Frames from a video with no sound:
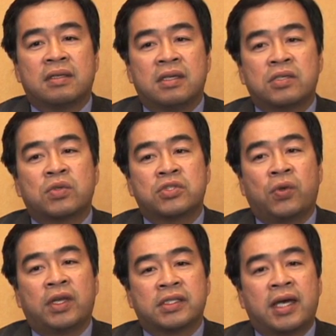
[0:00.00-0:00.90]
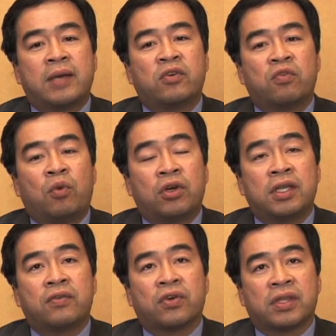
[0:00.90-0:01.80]
This was during a time of
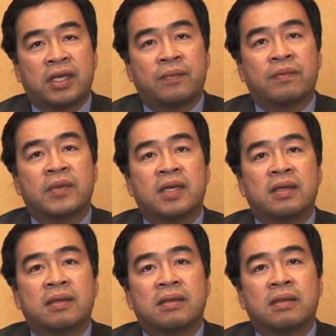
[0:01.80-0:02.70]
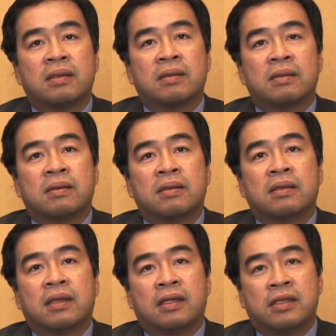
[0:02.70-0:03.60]
mourning for them
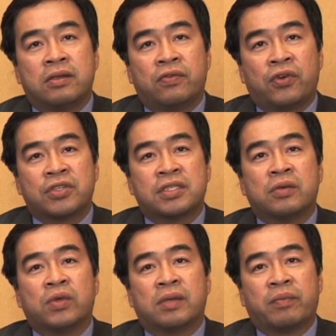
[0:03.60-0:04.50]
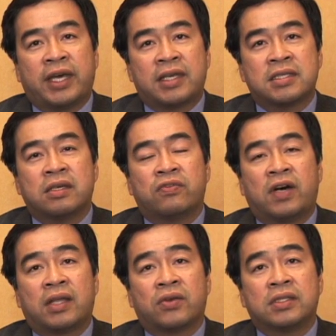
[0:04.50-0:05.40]
and the university with the passing of
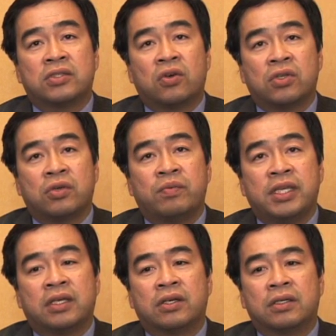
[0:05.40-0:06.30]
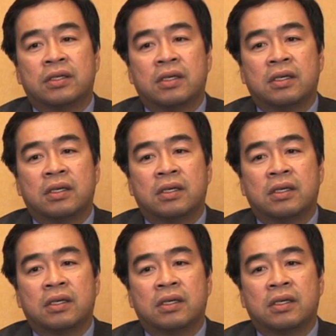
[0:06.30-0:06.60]
Father Antonio Bico.